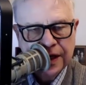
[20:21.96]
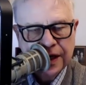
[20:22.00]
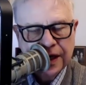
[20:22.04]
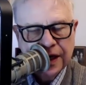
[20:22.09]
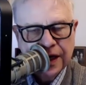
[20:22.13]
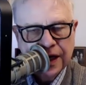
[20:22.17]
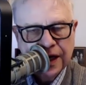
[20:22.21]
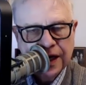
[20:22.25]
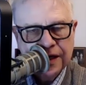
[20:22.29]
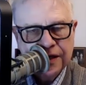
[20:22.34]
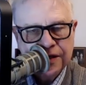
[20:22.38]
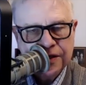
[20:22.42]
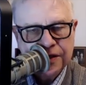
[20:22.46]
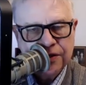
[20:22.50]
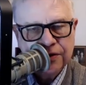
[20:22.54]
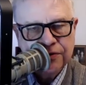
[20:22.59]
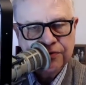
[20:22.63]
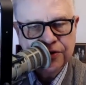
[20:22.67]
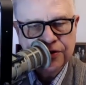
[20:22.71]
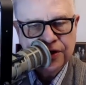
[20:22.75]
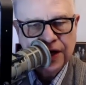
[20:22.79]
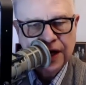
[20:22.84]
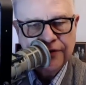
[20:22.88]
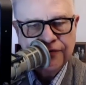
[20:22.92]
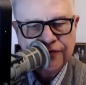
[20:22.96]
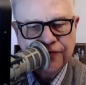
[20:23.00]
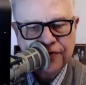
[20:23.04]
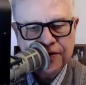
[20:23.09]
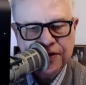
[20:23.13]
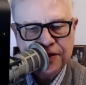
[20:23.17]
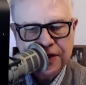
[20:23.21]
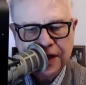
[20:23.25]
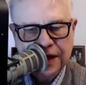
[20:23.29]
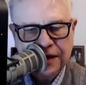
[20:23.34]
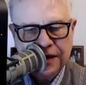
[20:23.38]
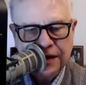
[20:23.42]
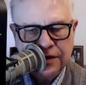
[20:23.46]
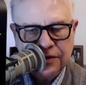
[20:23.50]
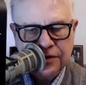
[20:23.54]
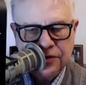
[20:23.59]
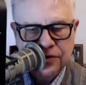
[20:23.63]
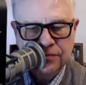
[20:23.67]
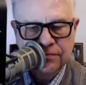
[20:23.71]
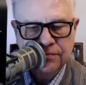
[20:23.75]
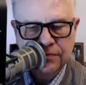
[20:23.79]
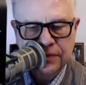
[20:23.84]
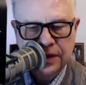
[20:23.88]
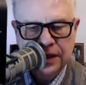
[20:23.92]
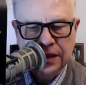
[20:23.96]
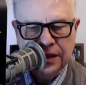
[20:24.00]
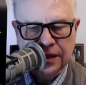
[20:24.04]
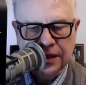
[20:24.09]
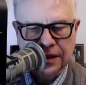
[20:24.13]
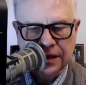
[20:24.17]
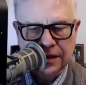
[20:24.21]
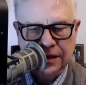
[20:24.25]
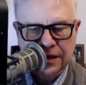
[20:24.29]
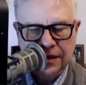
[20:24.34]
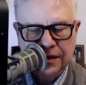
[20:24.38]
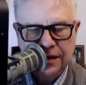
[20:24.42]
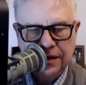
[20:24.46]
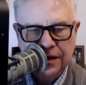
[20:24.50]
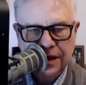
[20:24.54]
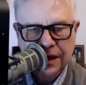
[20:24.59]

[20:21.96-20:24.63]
And so Jeff sent it to me.